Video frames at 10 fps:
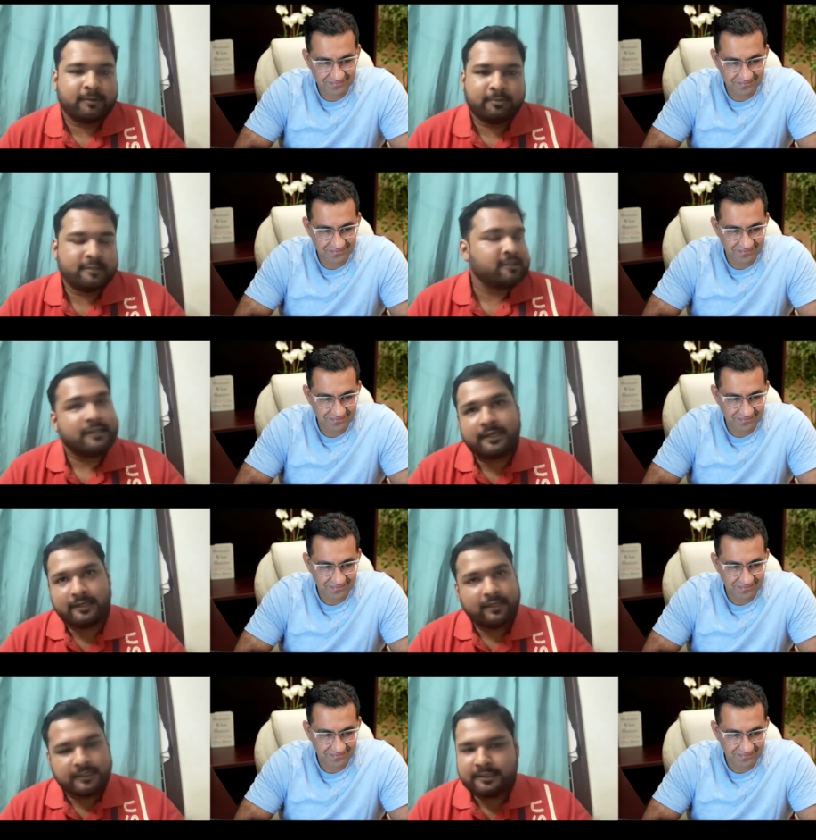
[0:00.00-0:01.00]
Speaker 1: of preparation
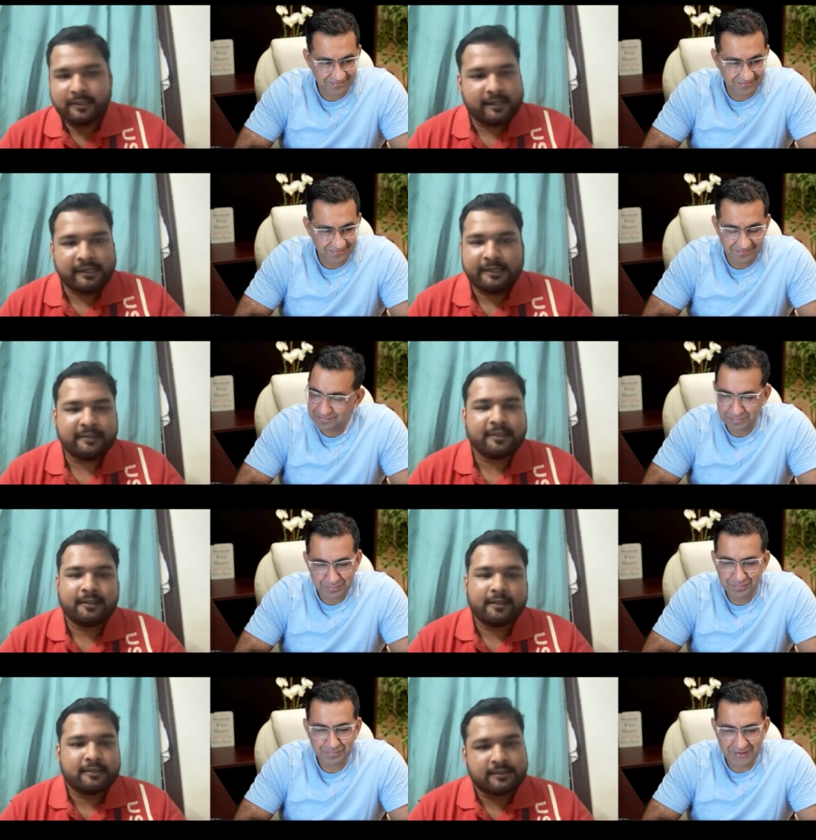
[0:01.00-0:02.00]
it doesn't tell
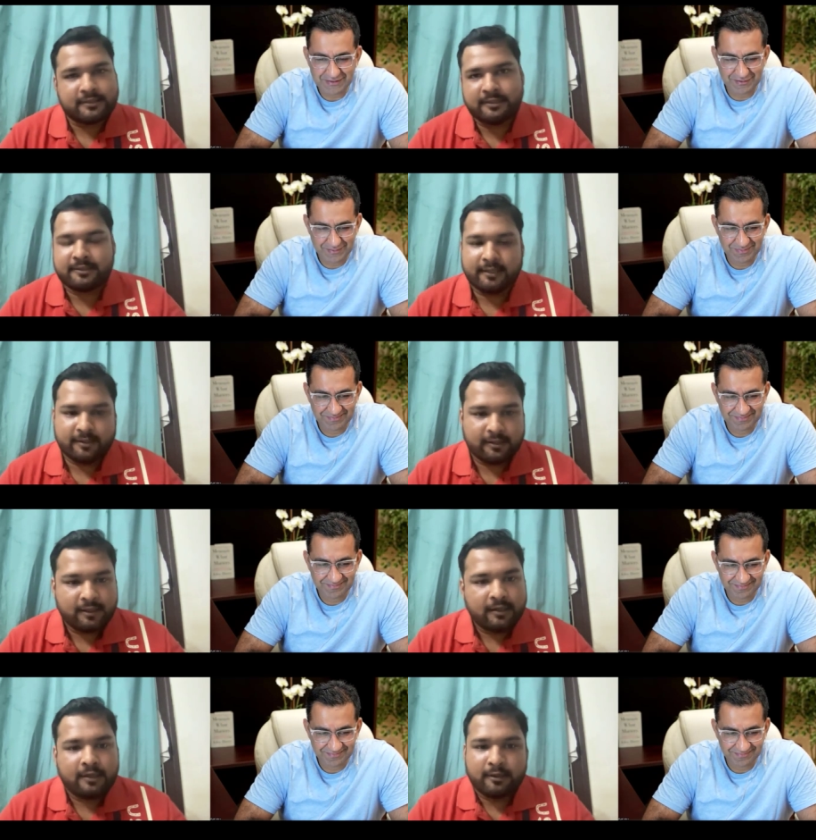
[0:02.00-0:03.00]
anything it just says that
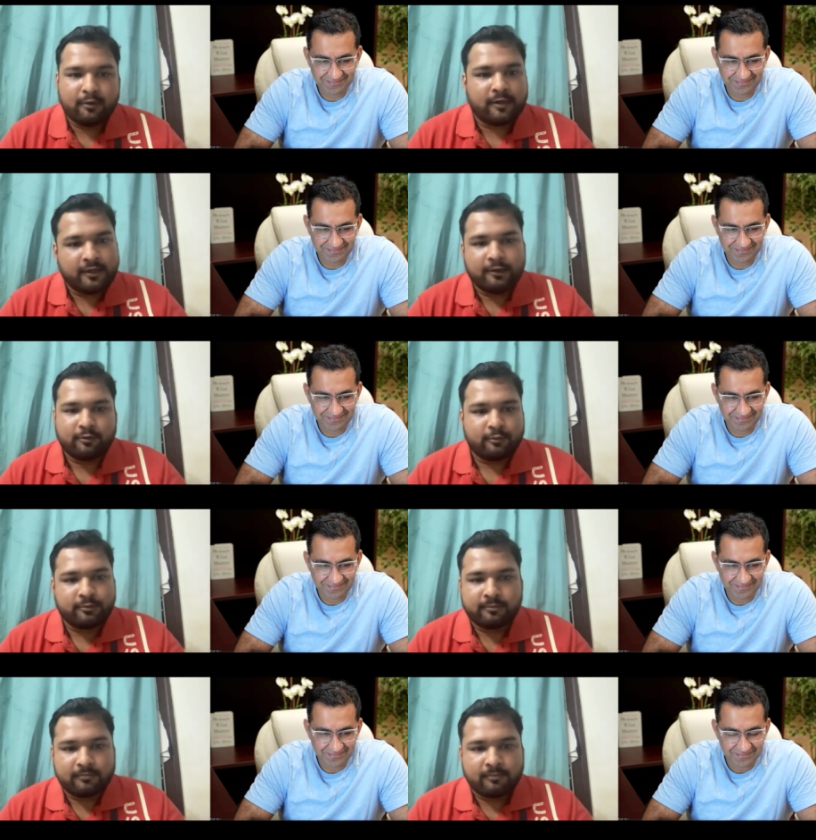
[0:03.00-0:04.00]
you're ready to
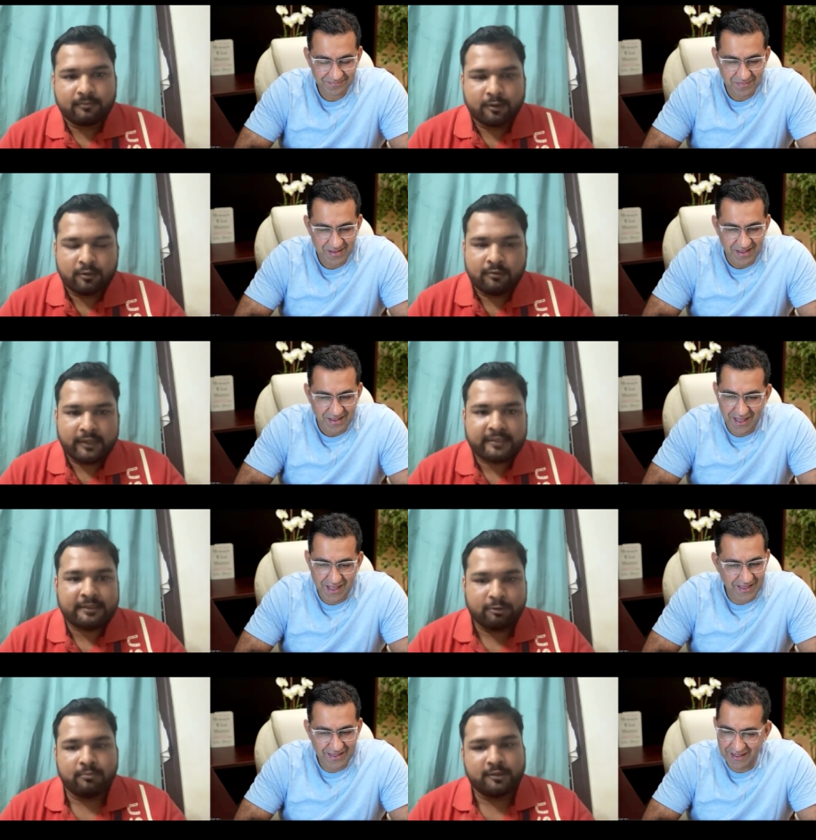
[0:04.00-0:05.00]
you know
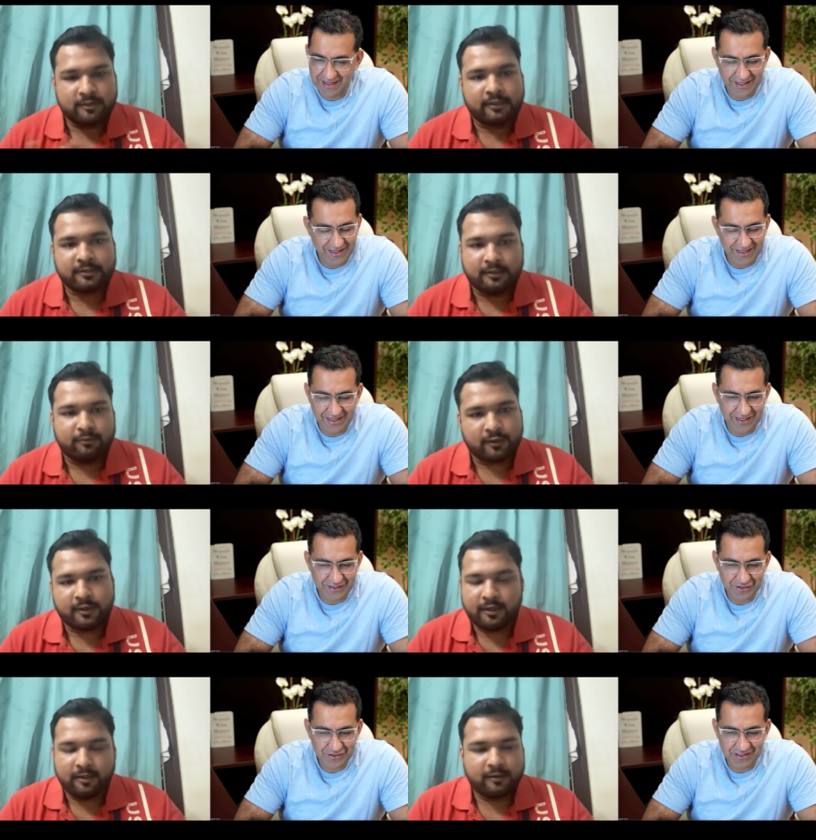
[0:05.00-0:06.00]
accept yeah, your mistake I, I, I
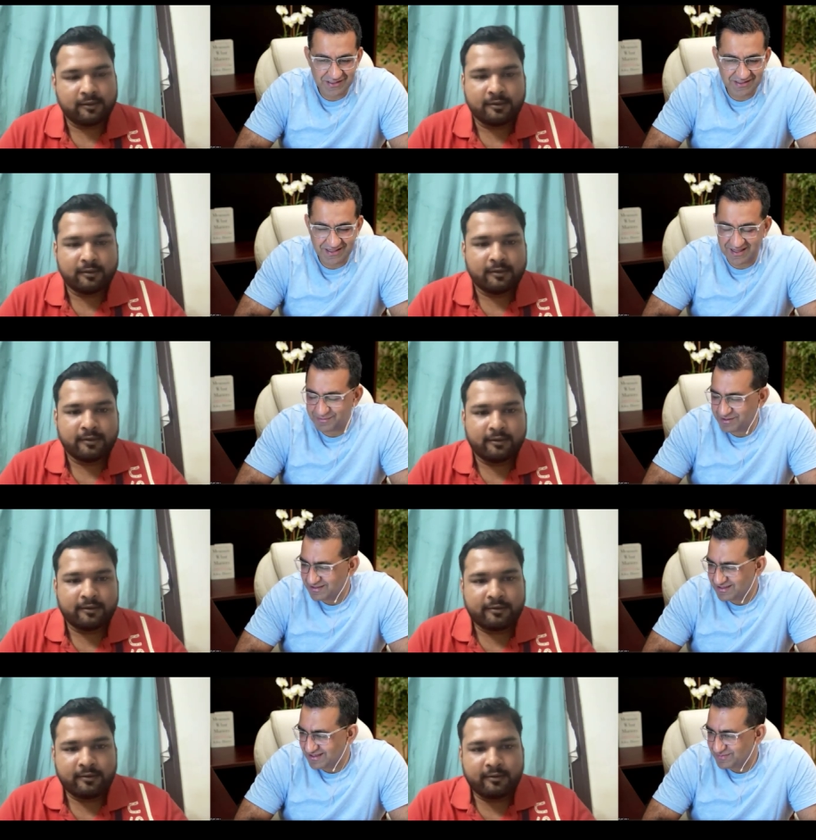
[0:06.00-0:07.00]
just
Speaker 2: still say i
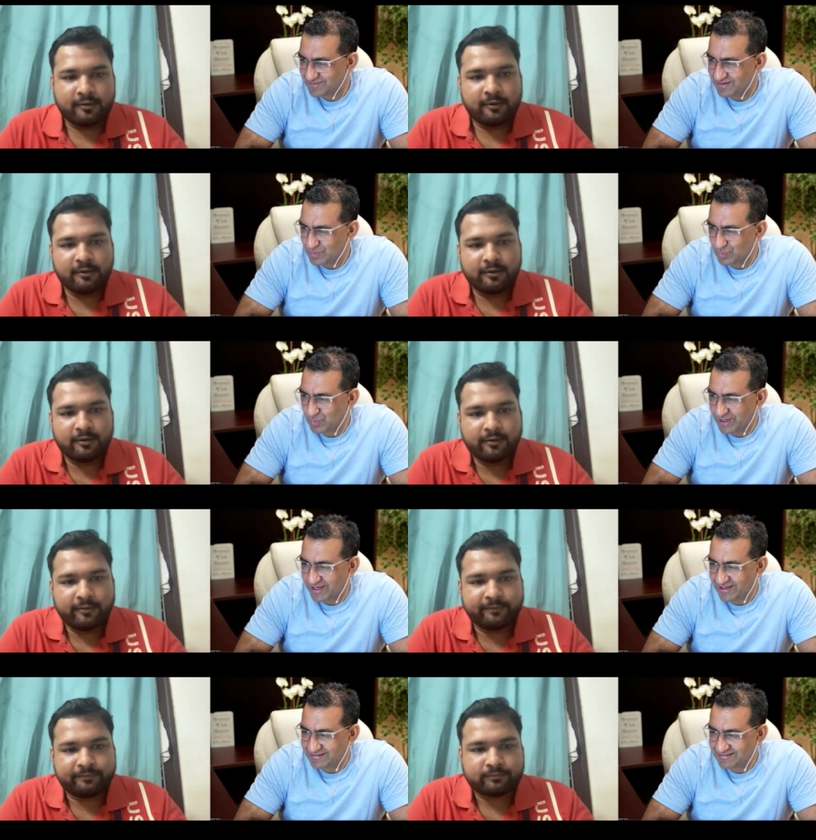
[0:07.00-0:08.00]
mean uh, when
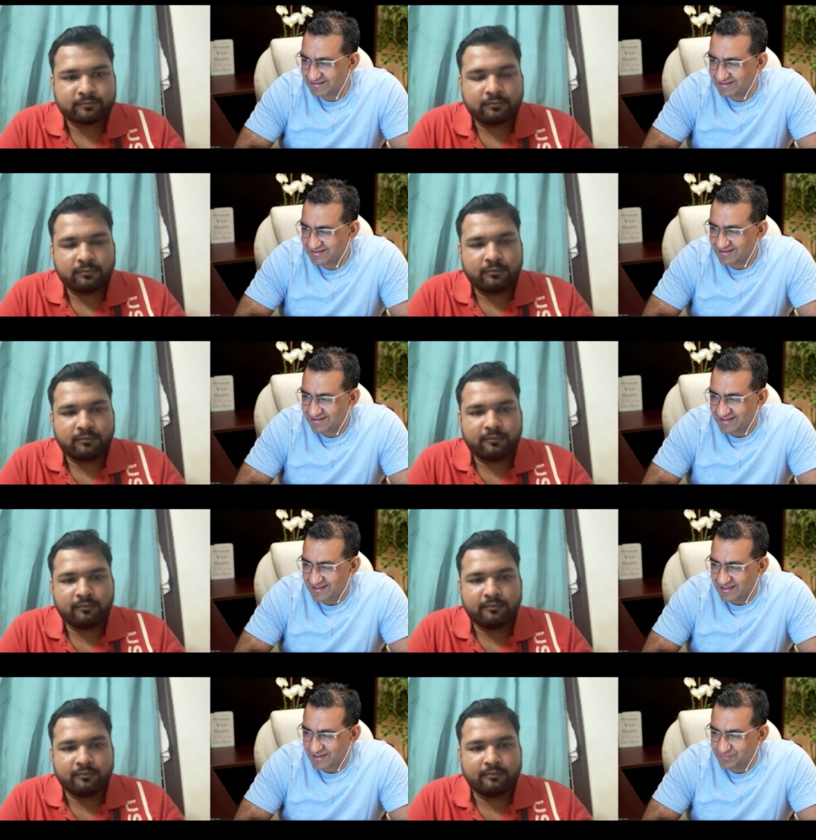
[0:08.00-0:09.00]
i
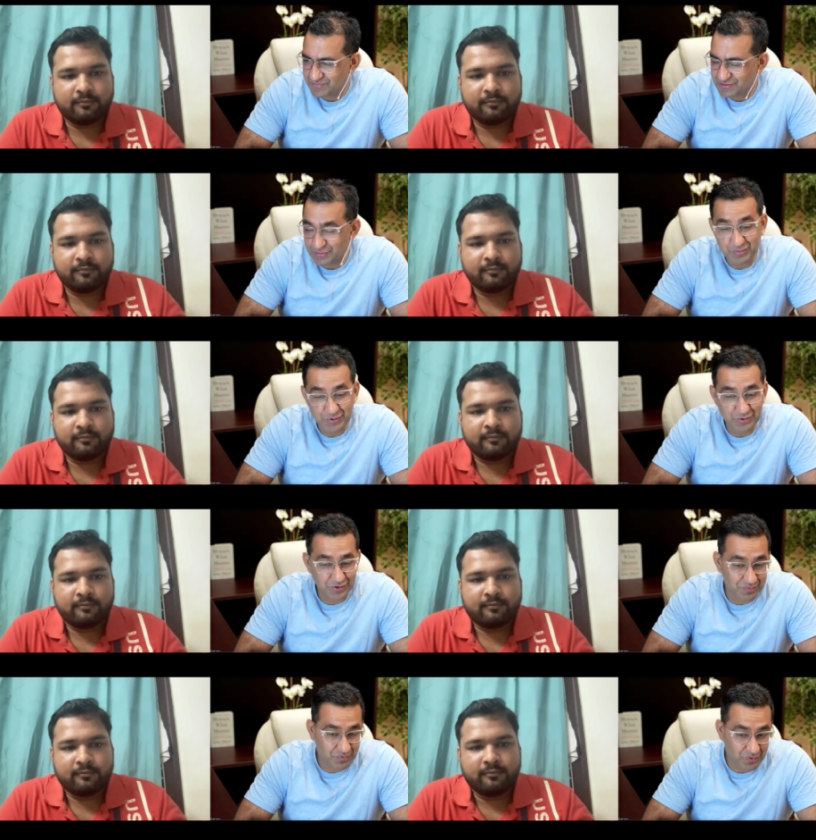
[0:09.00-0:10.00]
um, so you
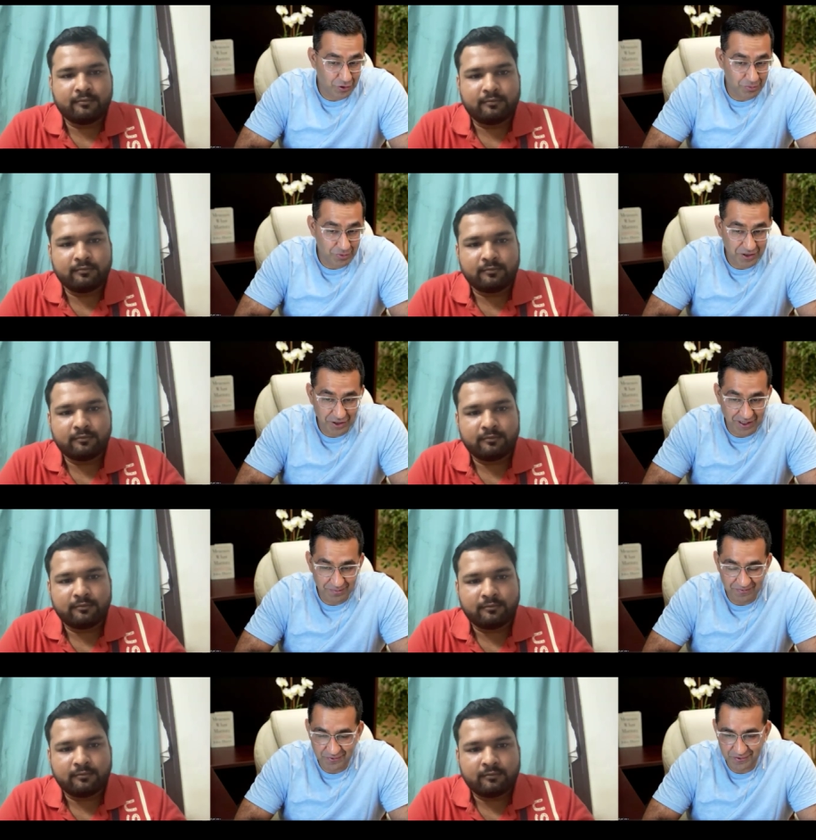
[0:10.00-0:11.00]
talking we were talking about
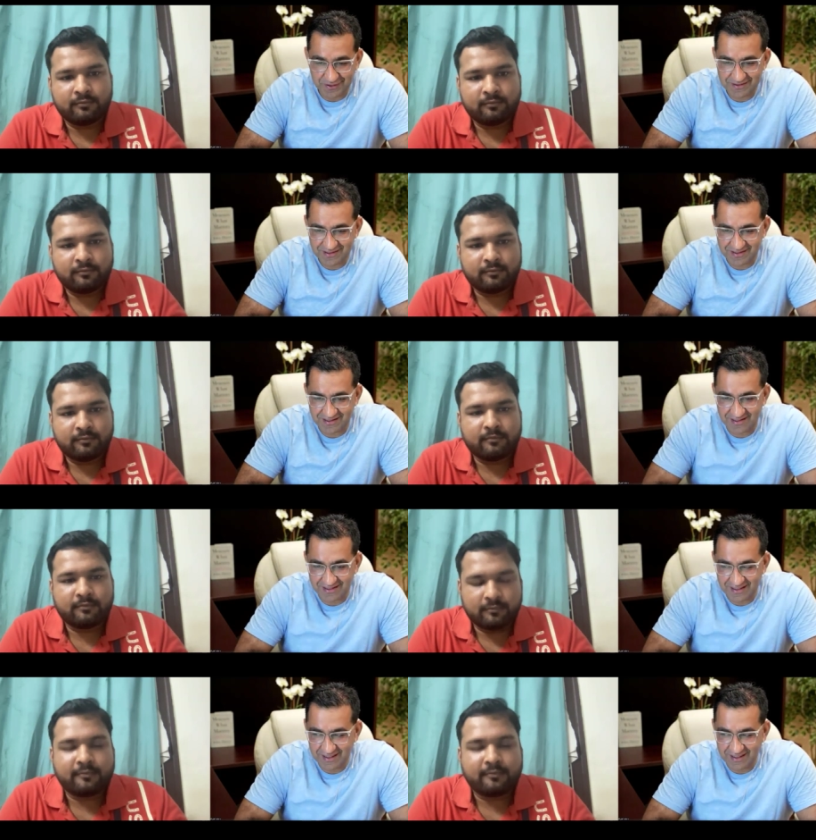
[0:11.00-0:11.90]
cricket before this and, and and